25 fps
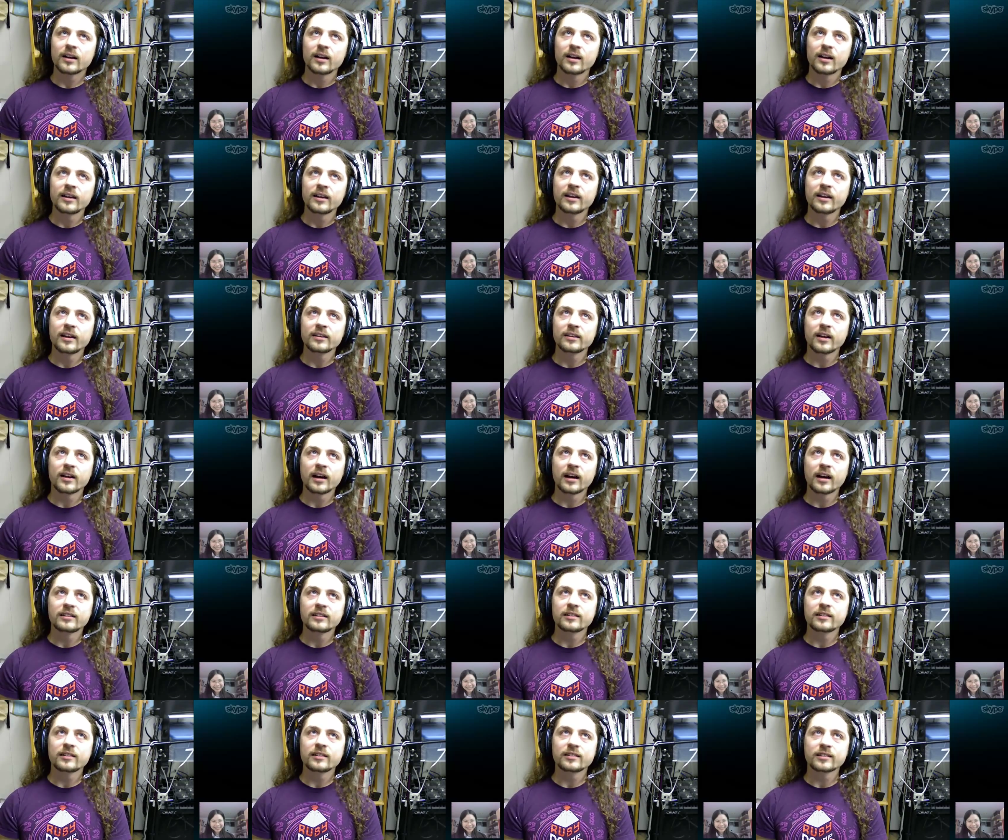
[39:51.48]
It I
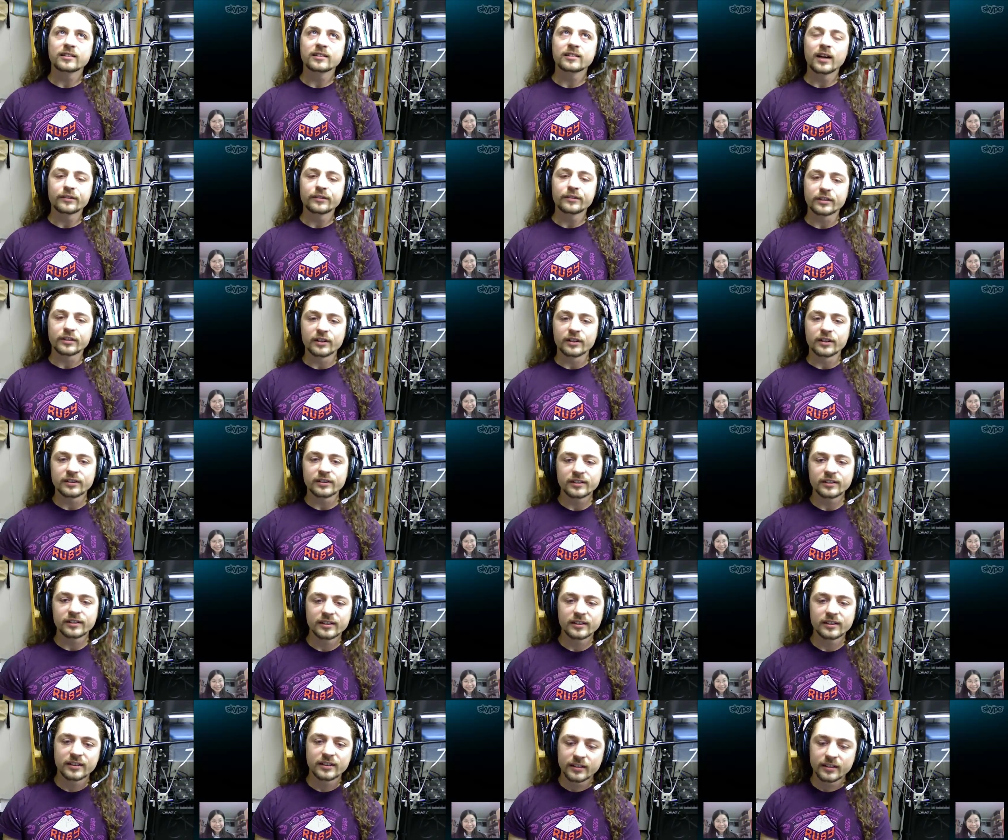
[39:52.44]
discovered,
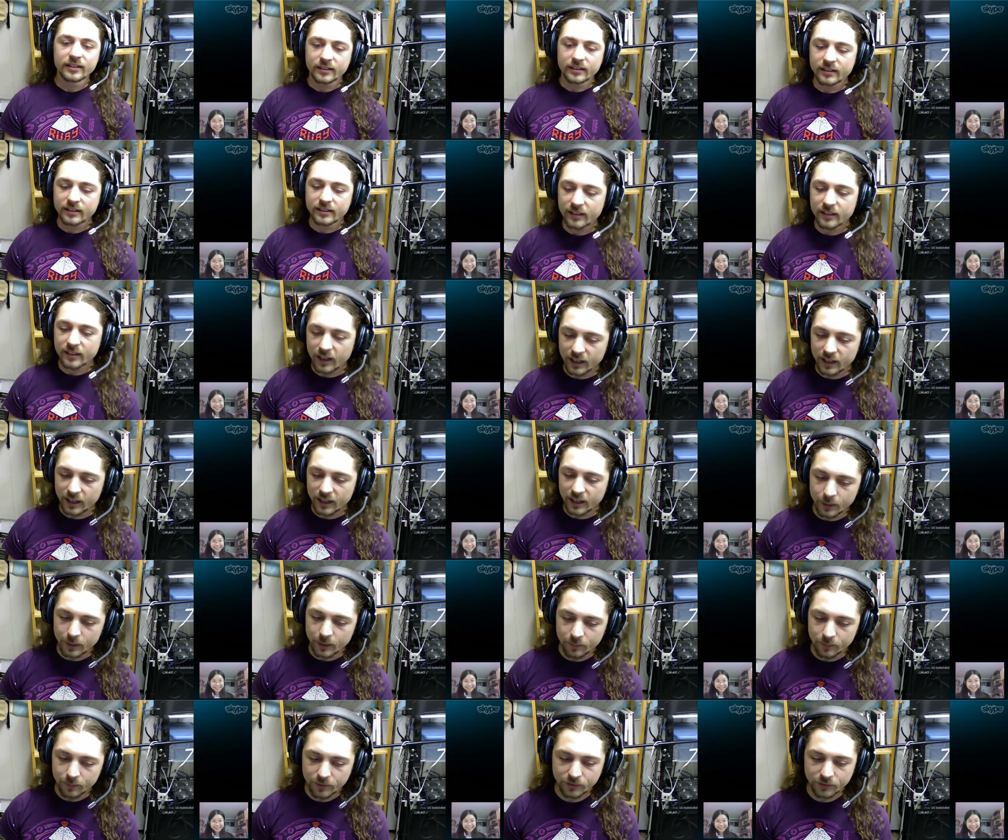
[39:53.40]

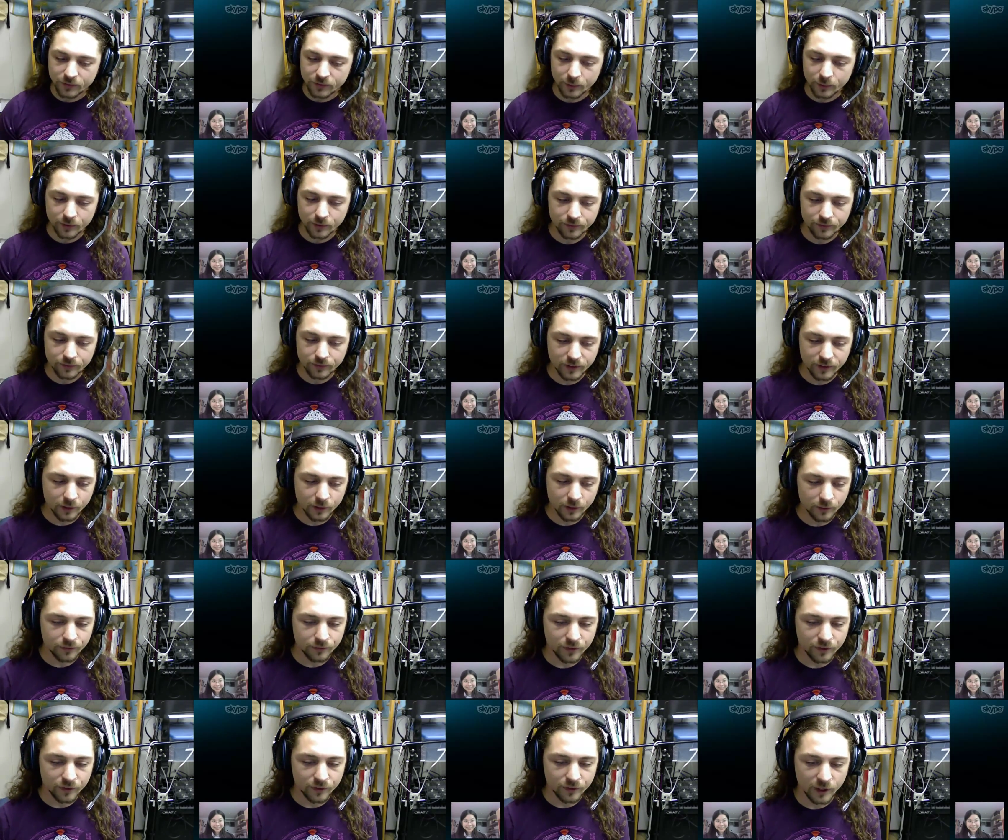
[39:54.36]
um, sort of you know
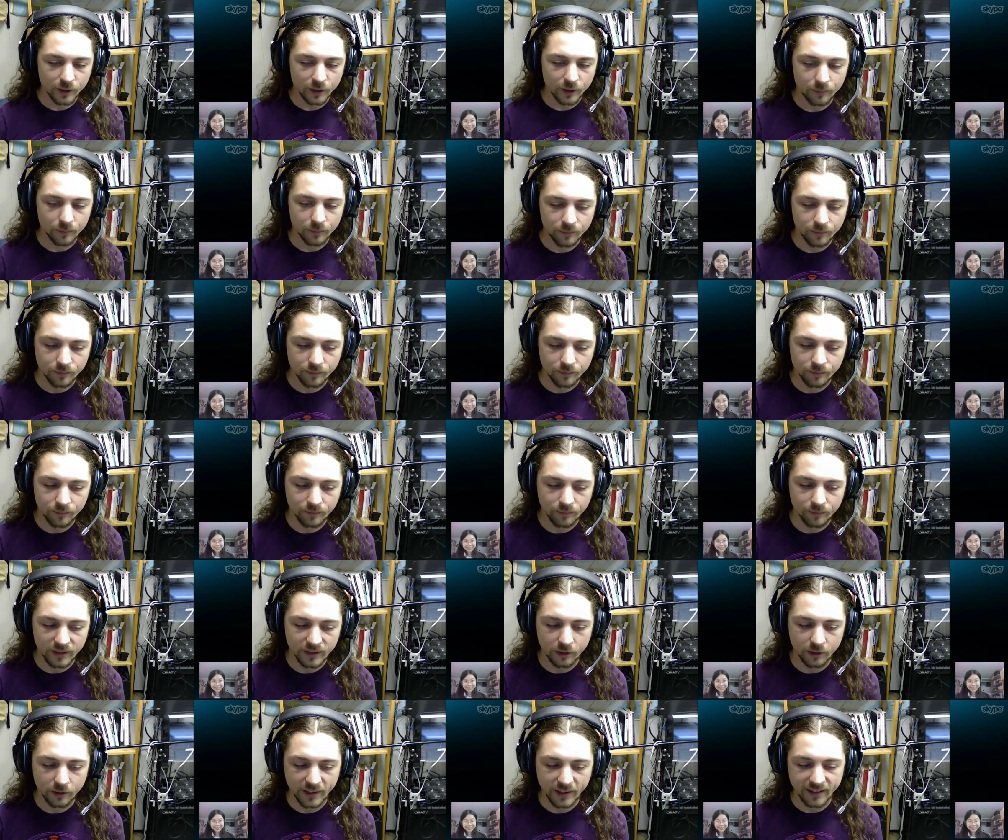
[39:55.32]
from
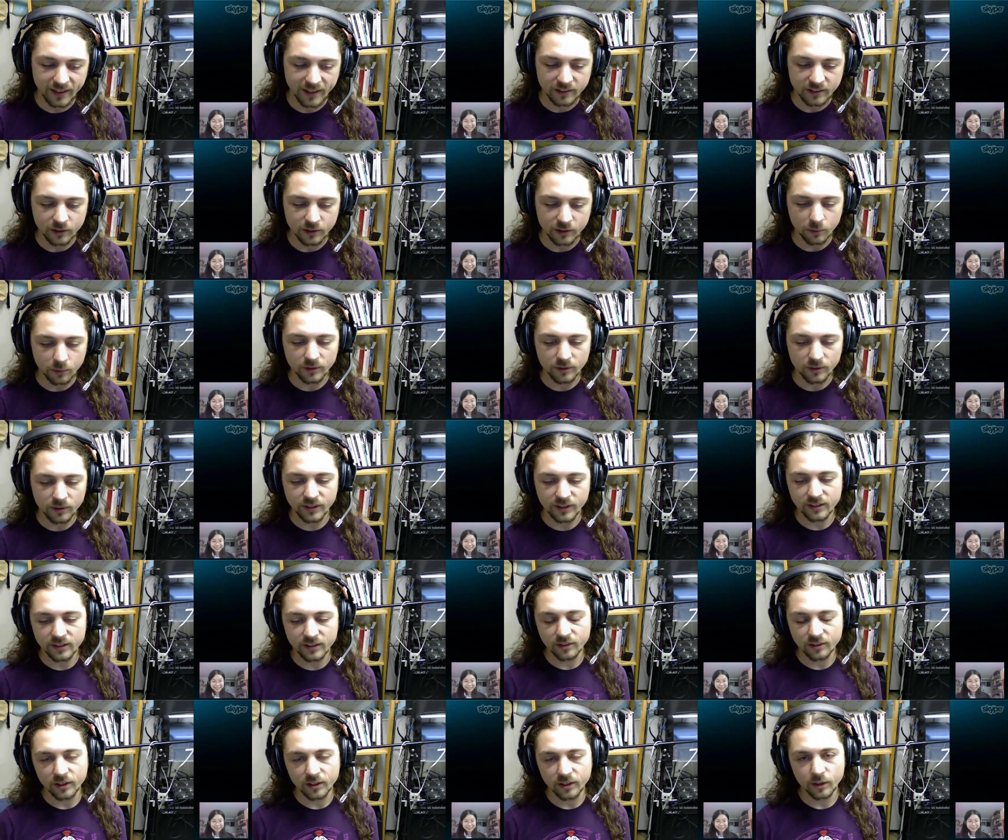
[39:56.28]
you know, anecdotally and
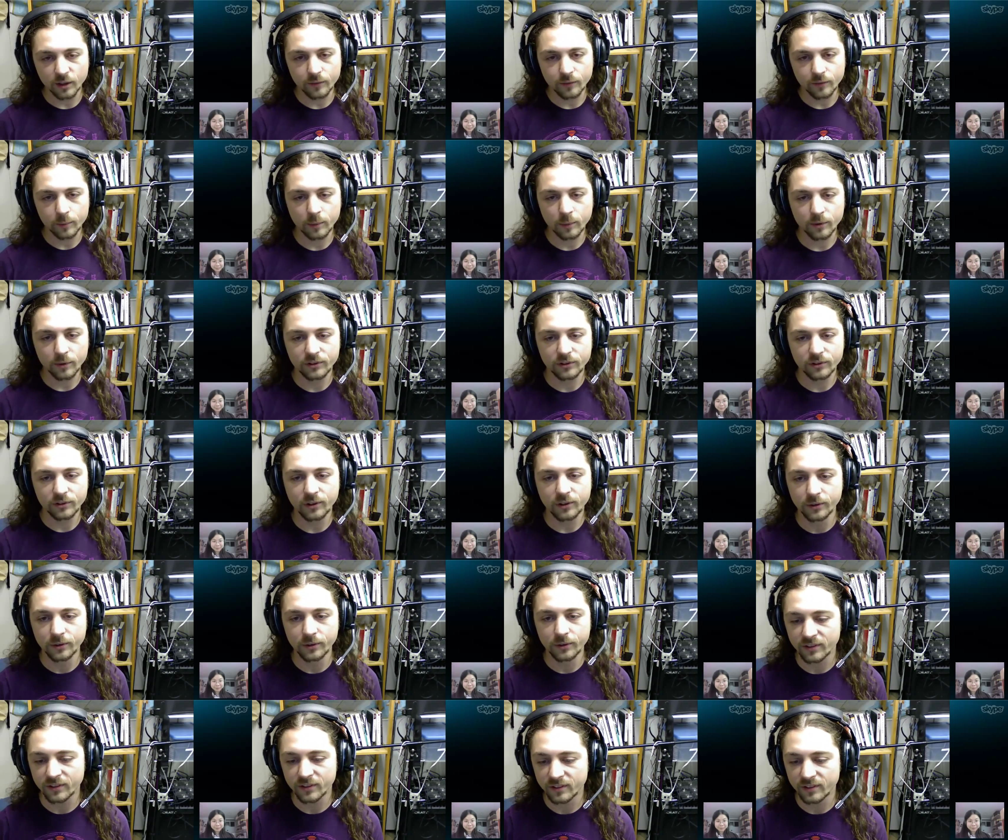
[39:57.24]
looking over people's
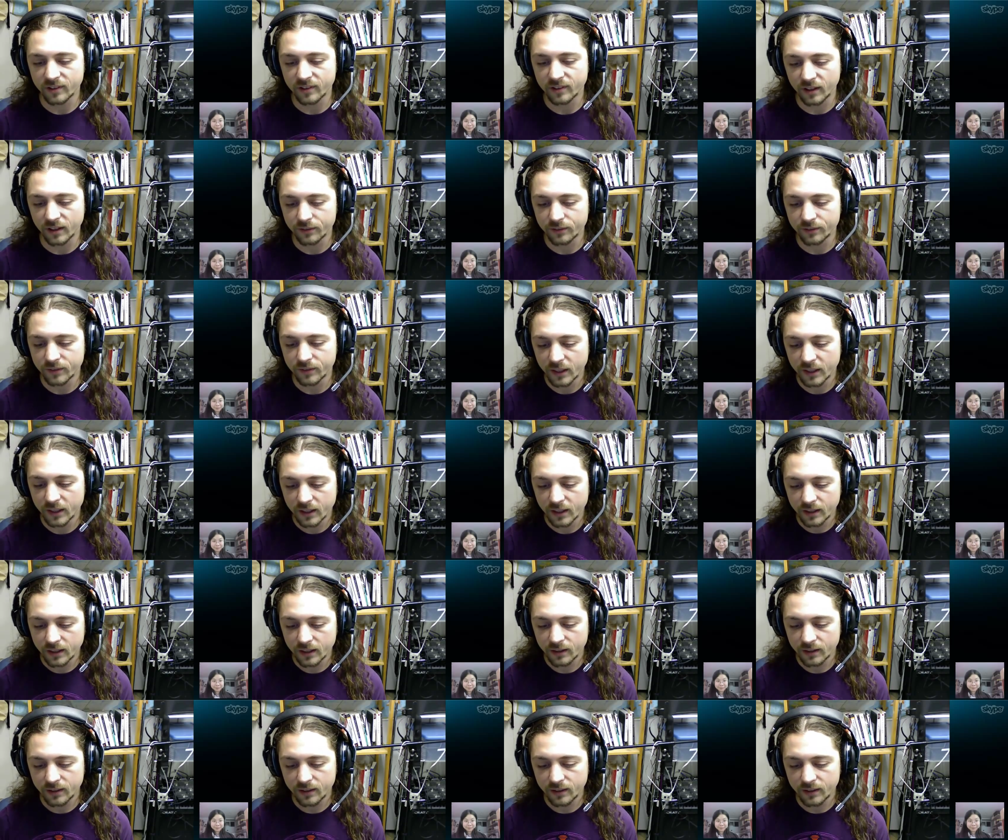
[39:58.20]
shoulders and stuff,
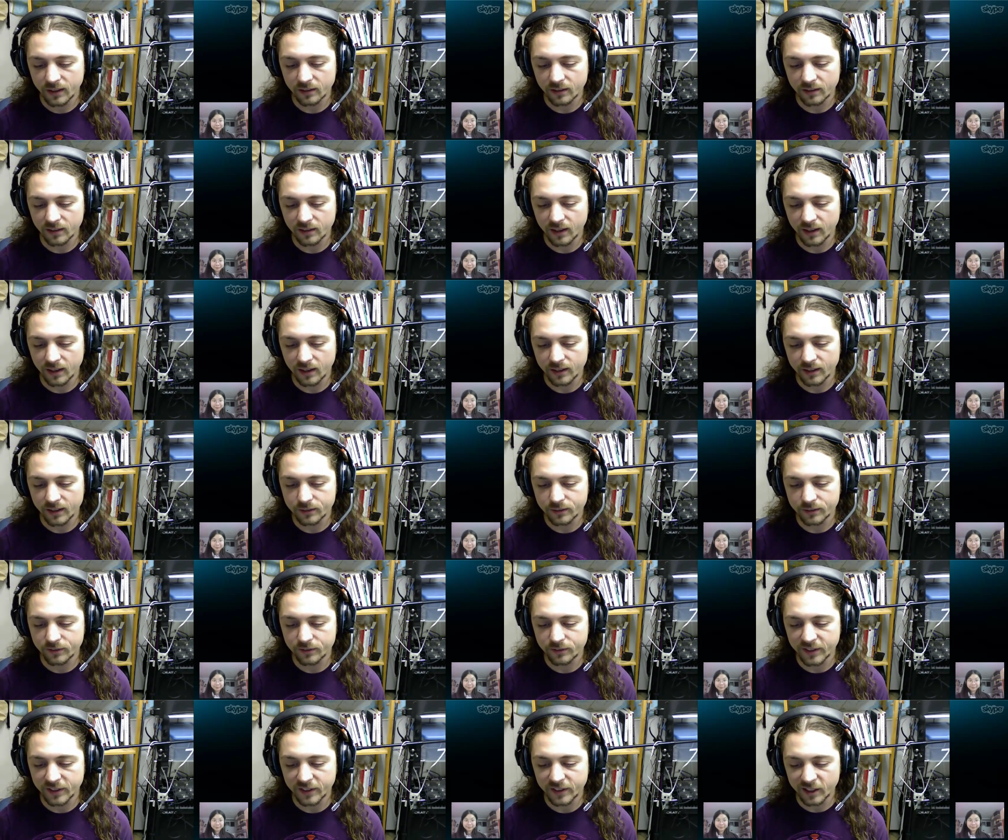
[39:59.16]
that a lot of
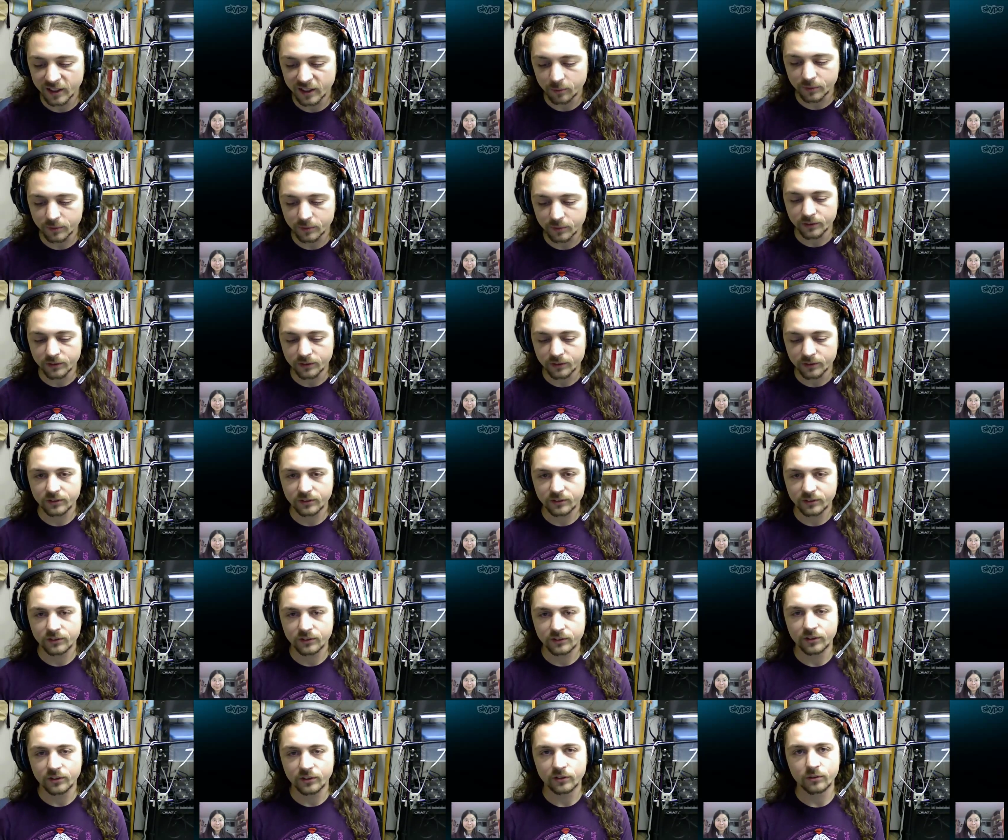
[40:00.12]
developers
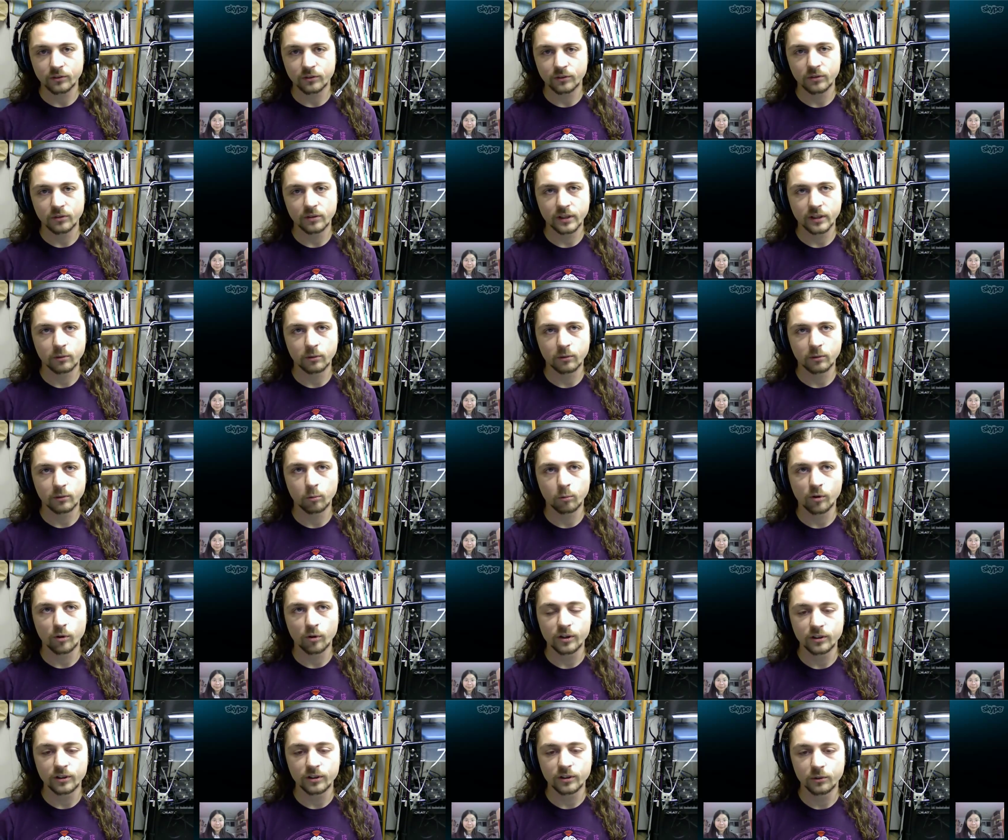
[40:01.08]
just like
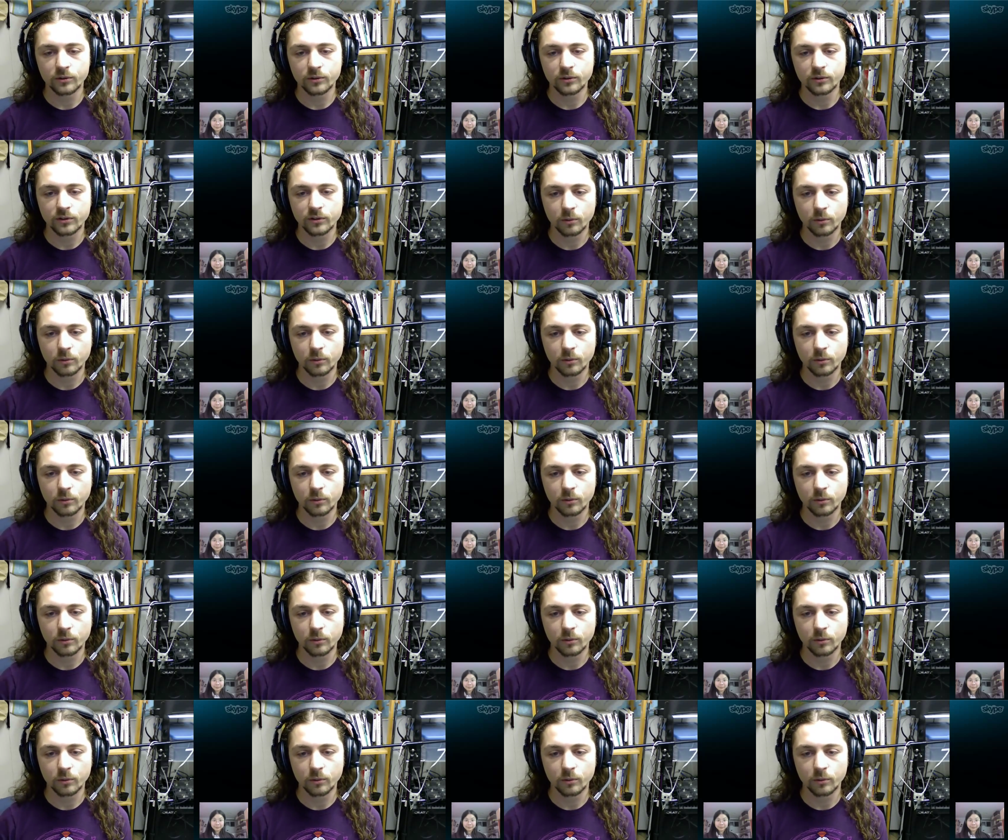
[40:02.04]
weren't used to